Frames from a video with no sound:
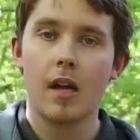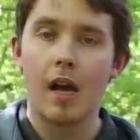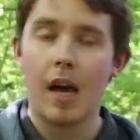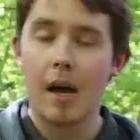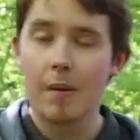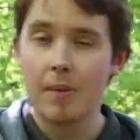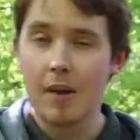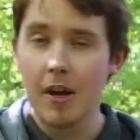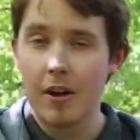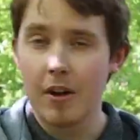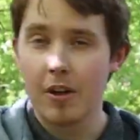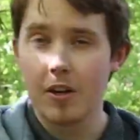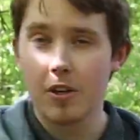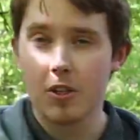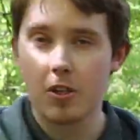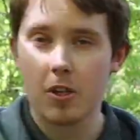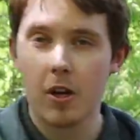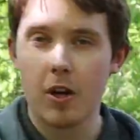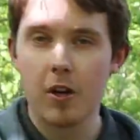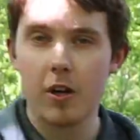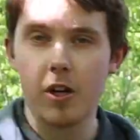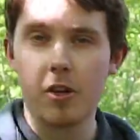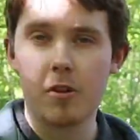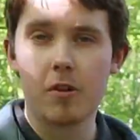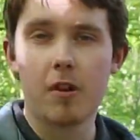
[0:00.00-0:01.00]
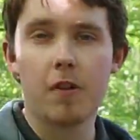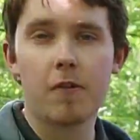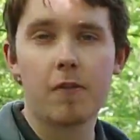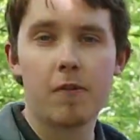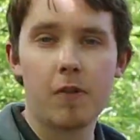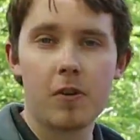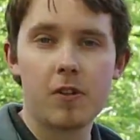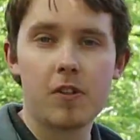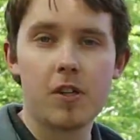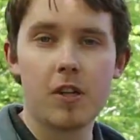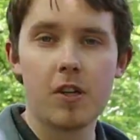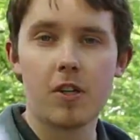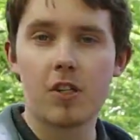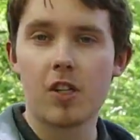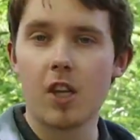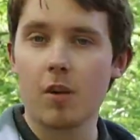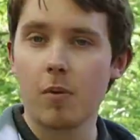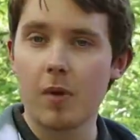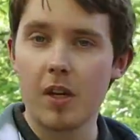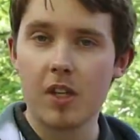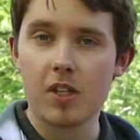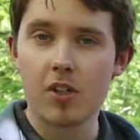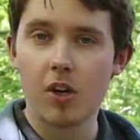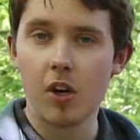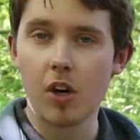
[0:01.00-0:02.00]
I'm now going to show you the footage that
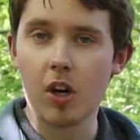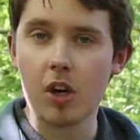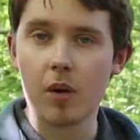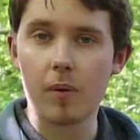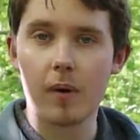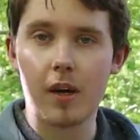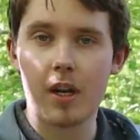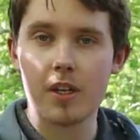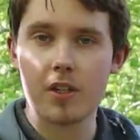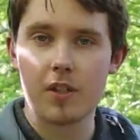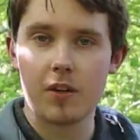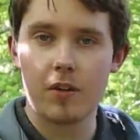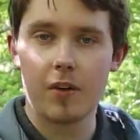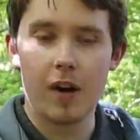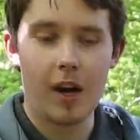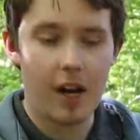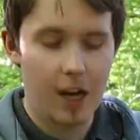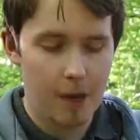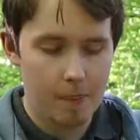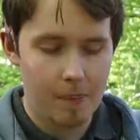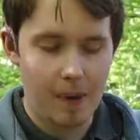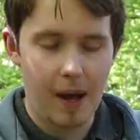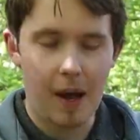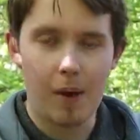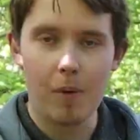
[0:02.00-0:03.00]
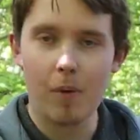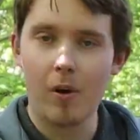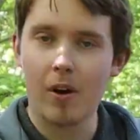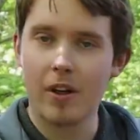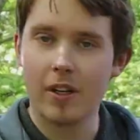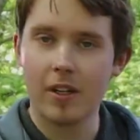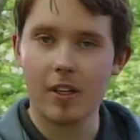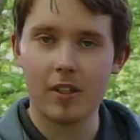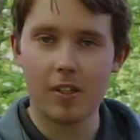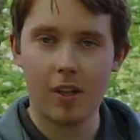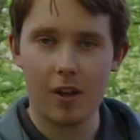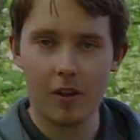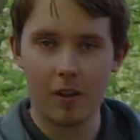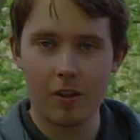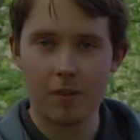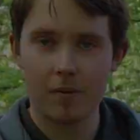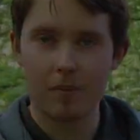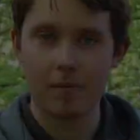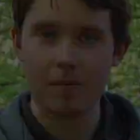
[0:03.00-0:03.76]
we took whilst we were out and about walking the dog.